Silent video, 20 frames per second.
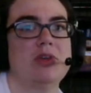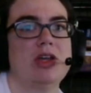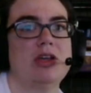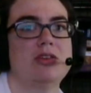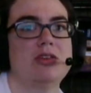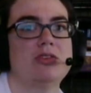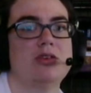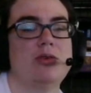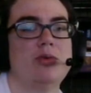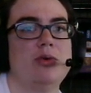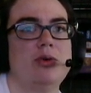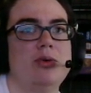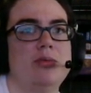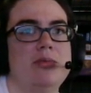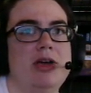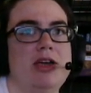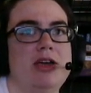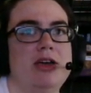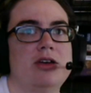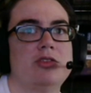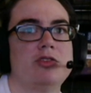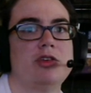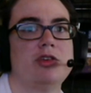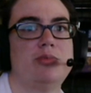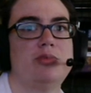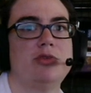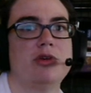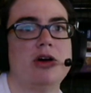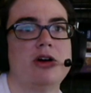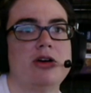So we're making real
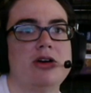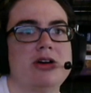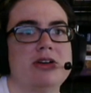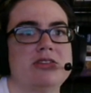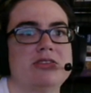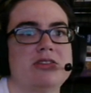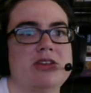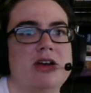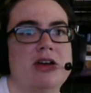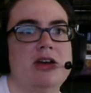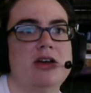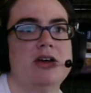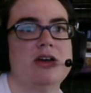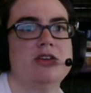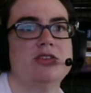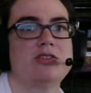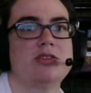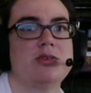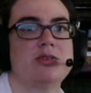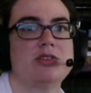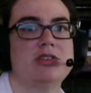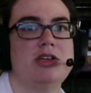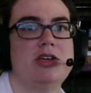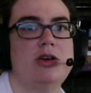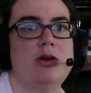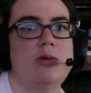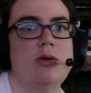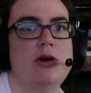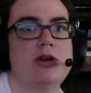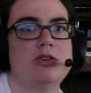progress. So I'll see
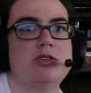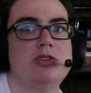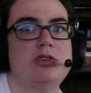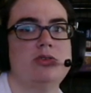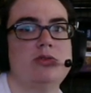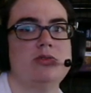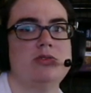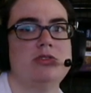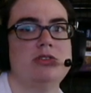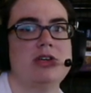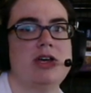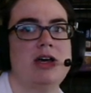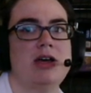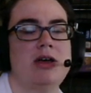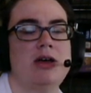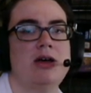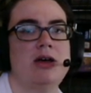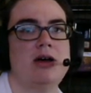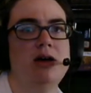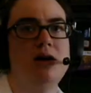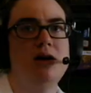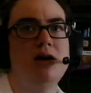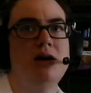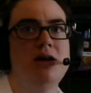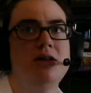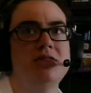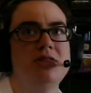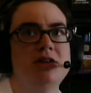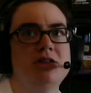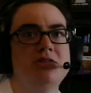you on Tuesday.
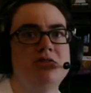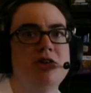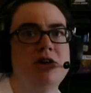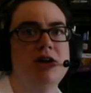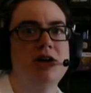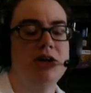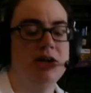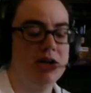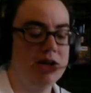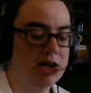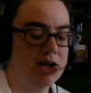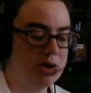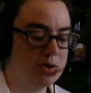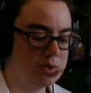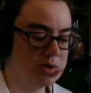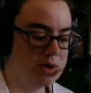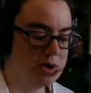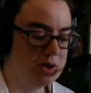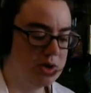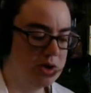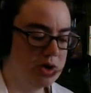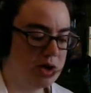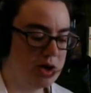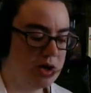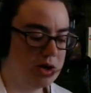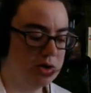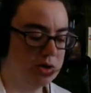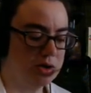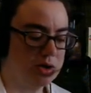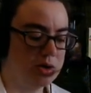Thanks for hanging out.
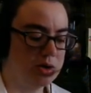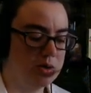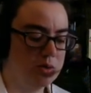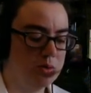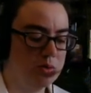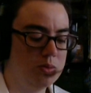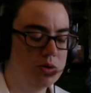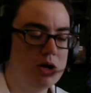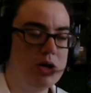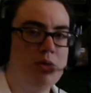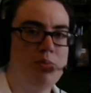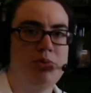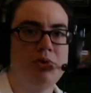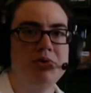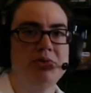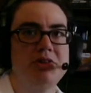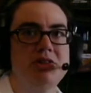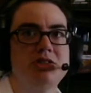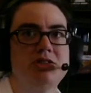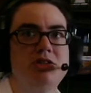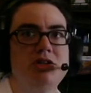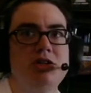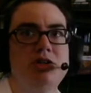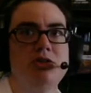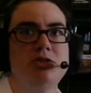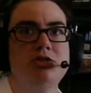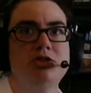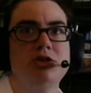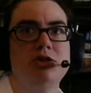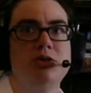I'll go upload this to
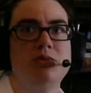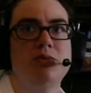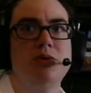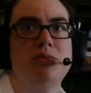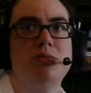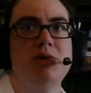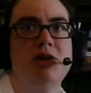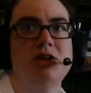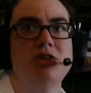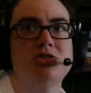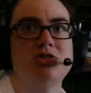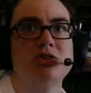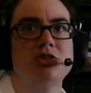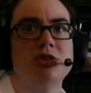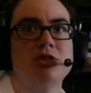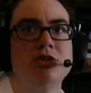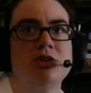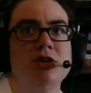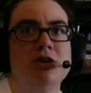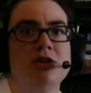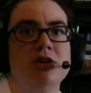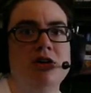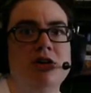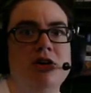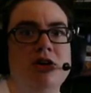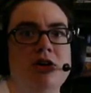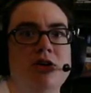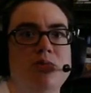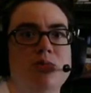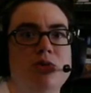YouTube and make sure.
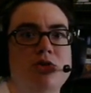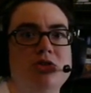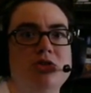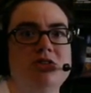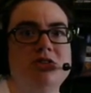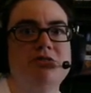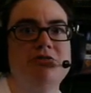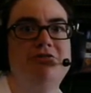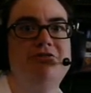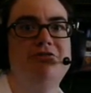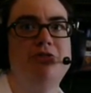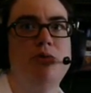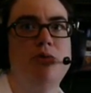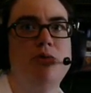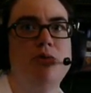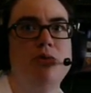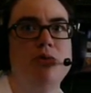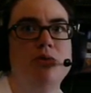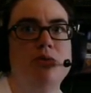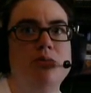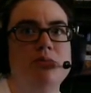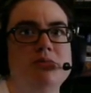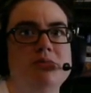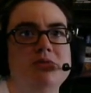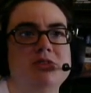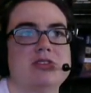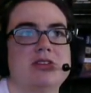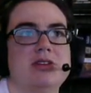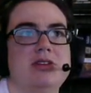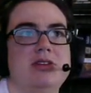Words and
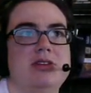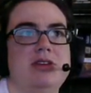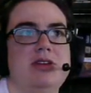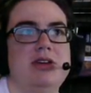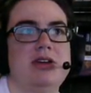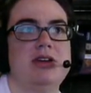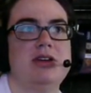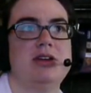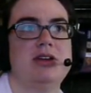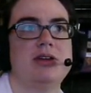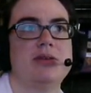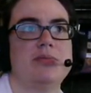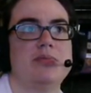forms, indeed.